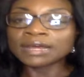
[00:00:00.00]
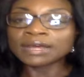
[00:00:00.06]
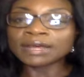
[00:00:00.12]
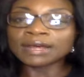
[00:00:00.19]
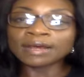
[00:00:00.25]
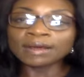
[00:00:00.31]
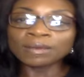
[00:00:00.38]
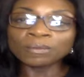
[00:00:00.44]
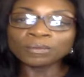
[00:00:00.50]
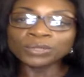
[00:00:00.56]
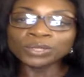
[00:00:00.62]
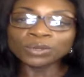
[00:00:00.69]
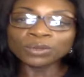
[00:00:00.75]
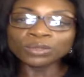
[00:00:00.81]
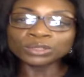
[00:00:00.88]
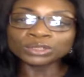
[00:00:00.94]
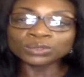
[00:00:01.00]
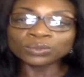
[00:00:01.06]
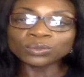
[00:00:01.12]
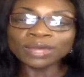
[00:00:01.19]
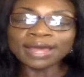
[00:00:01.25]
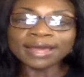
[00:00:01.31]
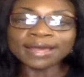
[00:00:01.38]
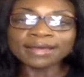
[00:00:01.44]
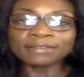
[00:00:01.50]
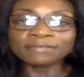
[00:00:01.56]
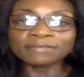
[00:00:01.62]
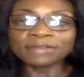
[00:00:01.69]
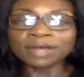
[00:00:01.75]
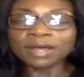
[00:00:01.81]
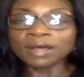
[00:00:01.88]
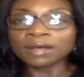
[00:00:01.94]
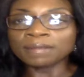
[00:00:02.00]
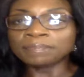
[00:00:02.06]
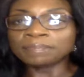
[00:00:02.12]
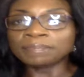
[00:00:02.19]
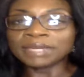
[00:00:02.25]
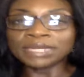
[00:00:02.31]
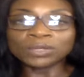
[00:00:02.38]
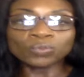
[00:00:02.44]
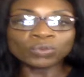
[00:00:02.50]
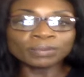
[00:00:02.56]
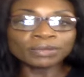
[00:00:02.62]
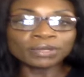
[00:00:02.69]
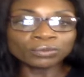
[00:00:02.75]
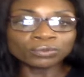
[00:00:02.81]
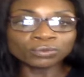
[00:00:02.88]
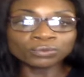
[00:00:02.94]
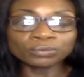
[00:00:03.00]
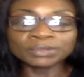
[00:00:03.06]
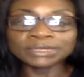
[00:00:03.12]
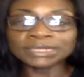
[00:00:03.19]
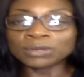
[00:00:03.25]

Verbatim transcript: Um, we also have um, men and women groups,